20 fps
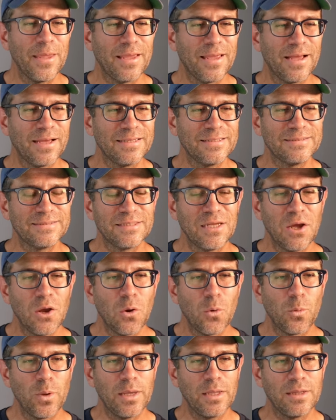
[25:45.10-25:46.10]
because
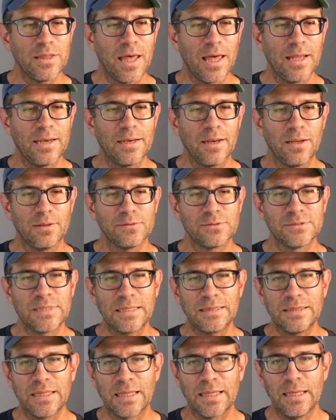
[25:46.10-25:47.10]
we then
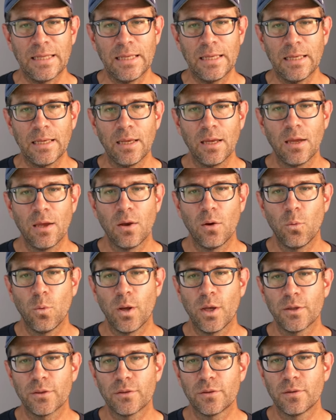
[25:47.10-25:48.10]
set the key
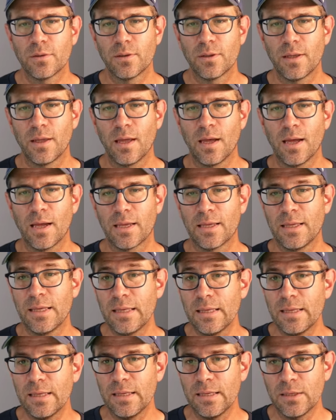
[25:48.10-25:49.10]
with uh,
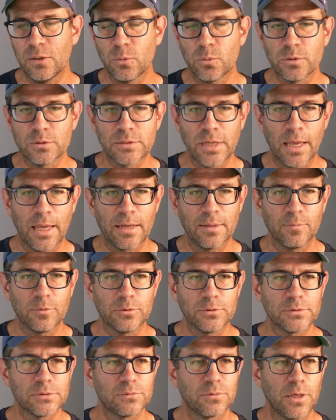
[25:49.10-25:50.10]
key equals
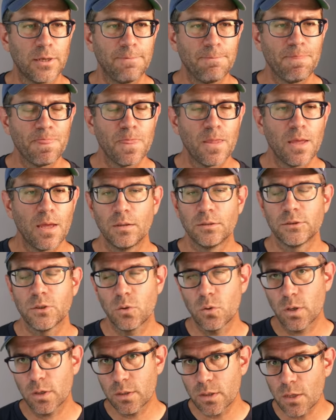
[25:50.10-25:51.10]
animals, right?
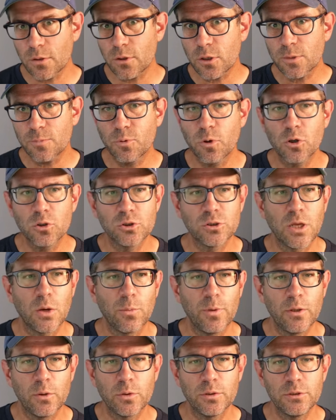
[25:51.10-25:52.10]
So another approach
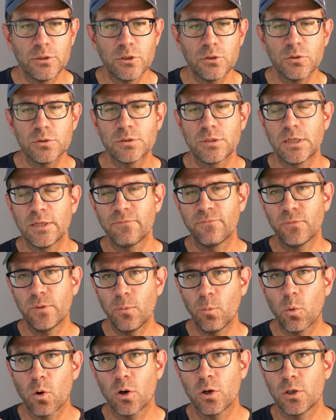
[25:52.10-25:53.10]
that we could use if
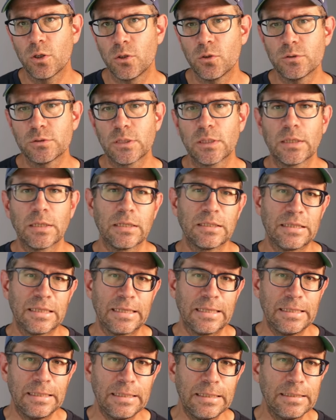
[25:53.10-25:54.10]
we weren't using
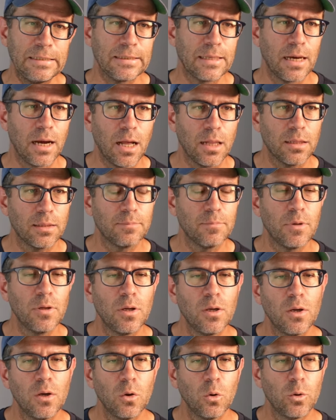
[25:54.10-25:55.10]
the keyed column
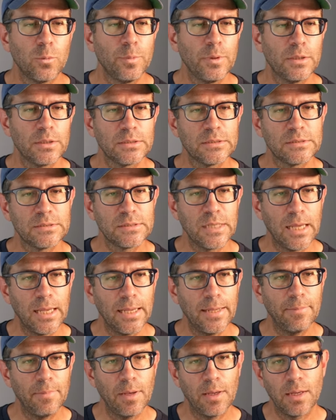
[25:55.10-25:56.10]
would be the
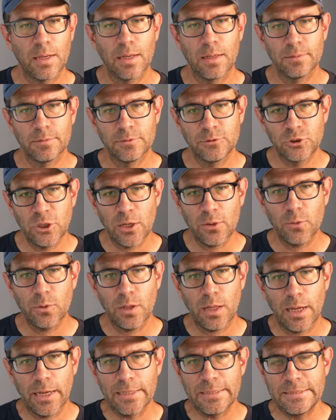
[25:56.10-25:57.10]
same
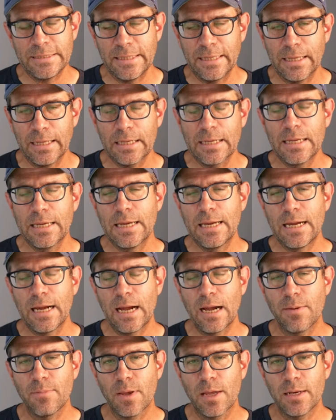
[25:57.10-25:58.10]
general idea.
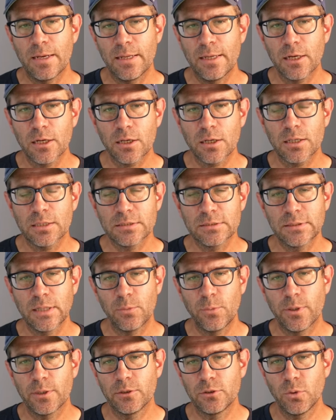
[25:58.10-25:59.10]
Um, and here
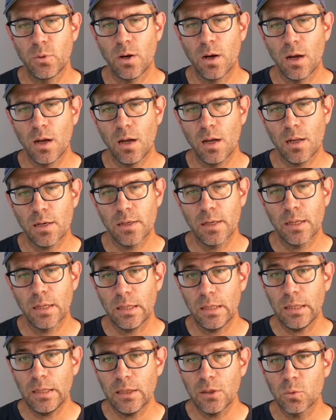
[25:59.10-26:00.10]
instead we could do on
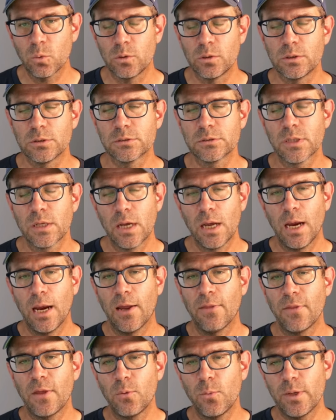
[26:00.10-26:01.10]
equals,
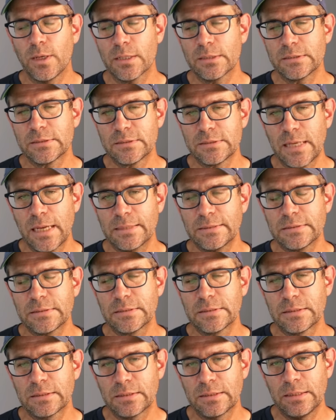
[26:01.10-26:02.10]
and then we can
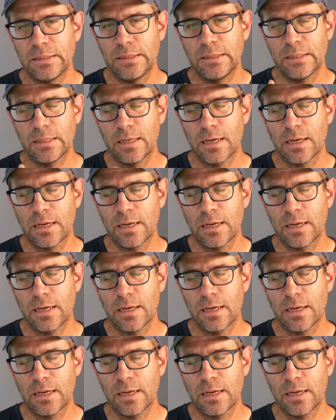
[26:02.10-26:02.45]
set the